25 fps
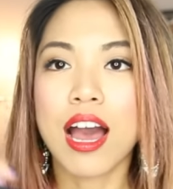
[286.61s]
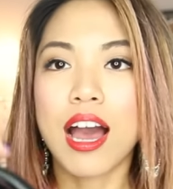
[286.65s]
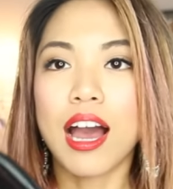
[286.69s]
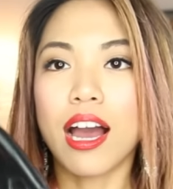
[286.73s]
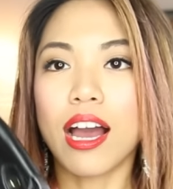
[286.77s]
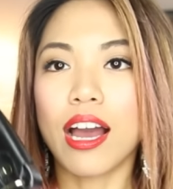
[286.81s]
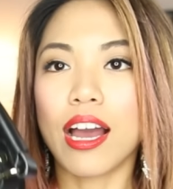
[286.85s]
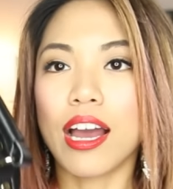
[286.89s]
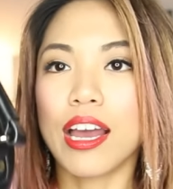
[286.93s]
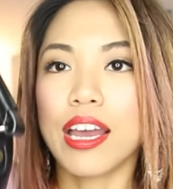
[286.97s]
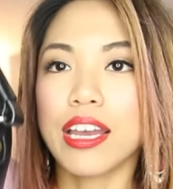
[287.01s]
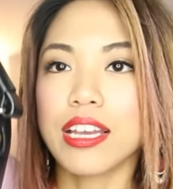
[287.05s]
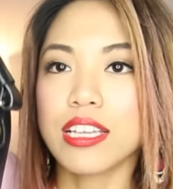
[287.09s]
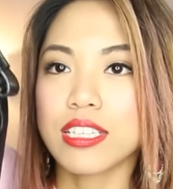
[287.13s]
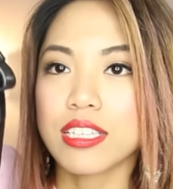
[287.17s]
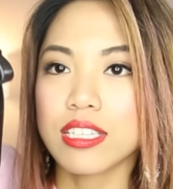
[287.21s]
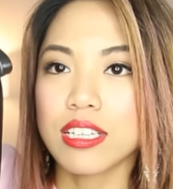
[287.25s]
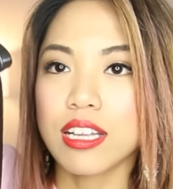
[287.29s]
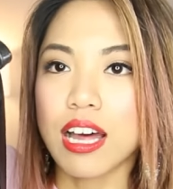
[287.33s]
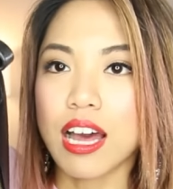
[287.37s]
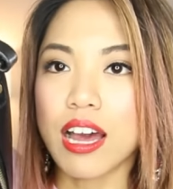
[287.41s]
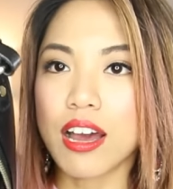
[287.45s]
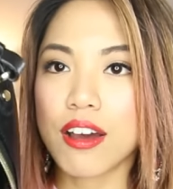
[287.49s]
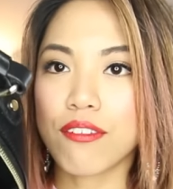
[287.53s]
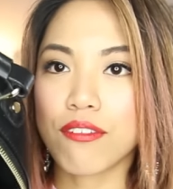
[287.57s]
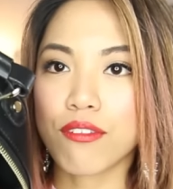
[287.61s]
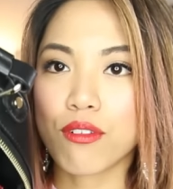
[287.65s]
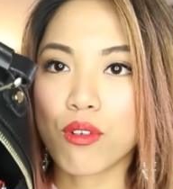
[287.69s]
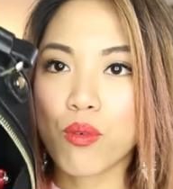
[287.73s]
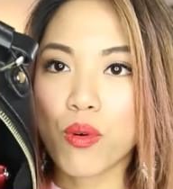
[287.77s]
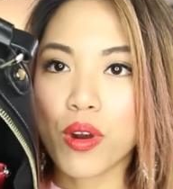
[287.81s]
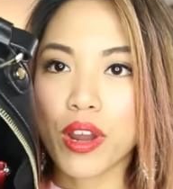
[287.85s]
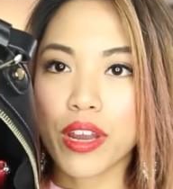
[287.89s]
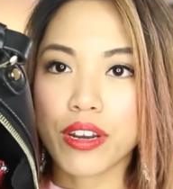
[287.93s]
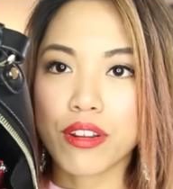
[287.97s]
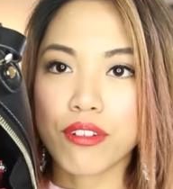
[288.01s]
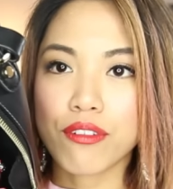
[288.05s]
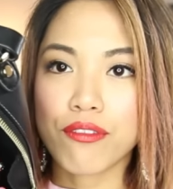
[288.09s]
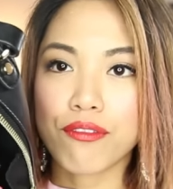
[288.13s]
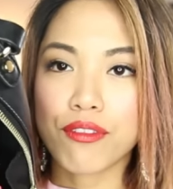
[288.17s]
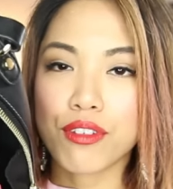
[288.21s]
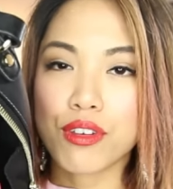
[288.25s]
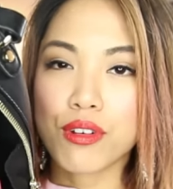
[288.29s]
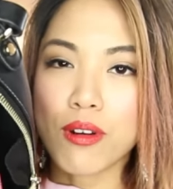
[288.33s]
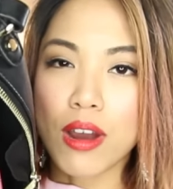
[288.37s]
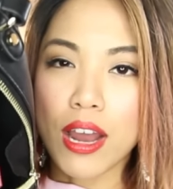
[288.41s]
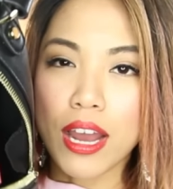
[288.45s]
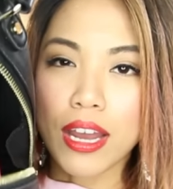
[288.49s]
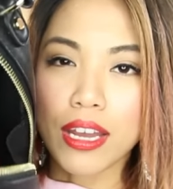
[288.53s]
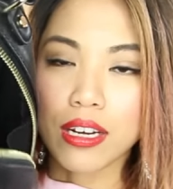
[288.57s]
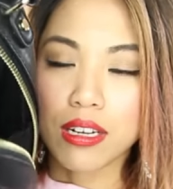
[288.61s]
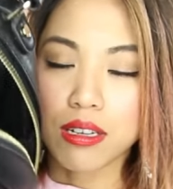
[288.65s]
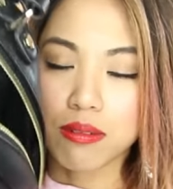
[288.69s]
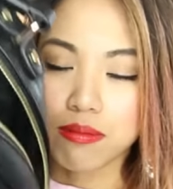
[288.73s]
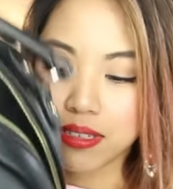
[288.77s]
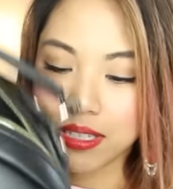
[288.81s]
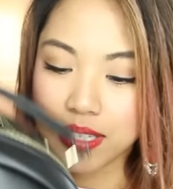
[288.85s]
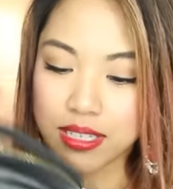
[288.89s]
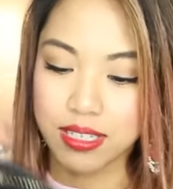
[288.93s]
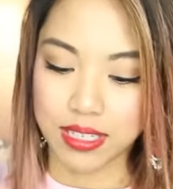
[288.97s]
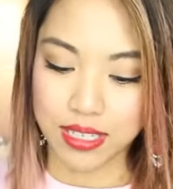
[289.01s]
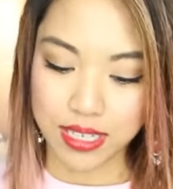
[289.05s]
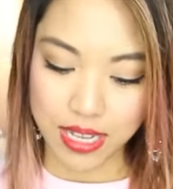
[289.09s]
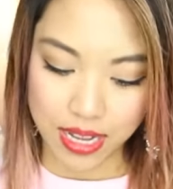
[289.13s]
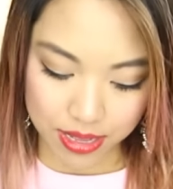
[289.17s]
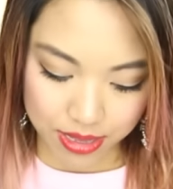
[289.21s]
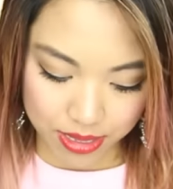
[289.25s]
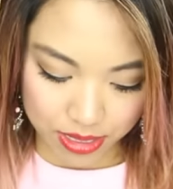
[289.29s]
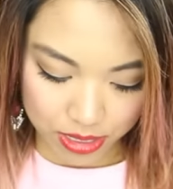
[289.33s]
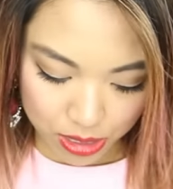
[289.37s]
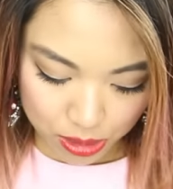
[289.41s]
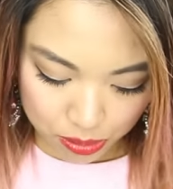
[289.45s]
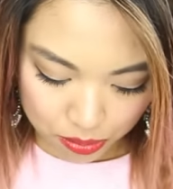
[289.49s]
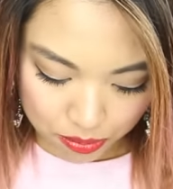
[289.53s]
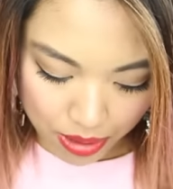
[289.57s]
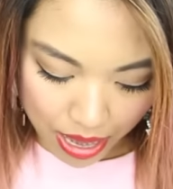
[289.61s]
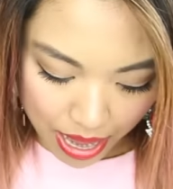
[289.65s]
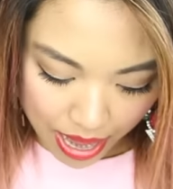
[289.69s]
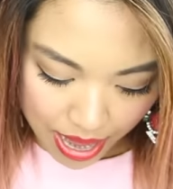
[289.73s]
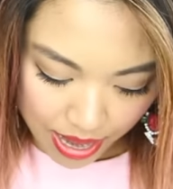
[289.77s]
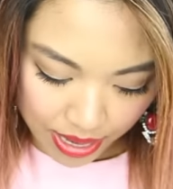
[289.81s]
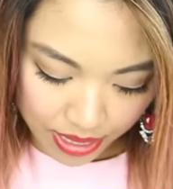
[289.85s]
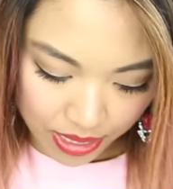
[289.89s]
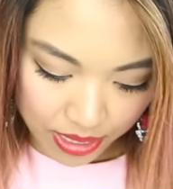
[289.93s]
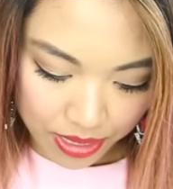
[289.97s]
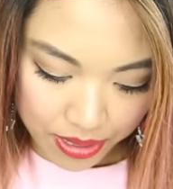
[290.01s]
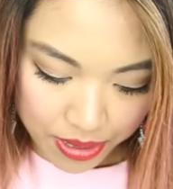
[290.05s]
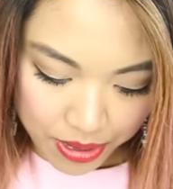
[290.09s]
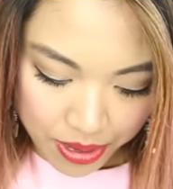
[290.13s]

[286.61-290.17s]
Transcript: I still have quite a few items inside this bag.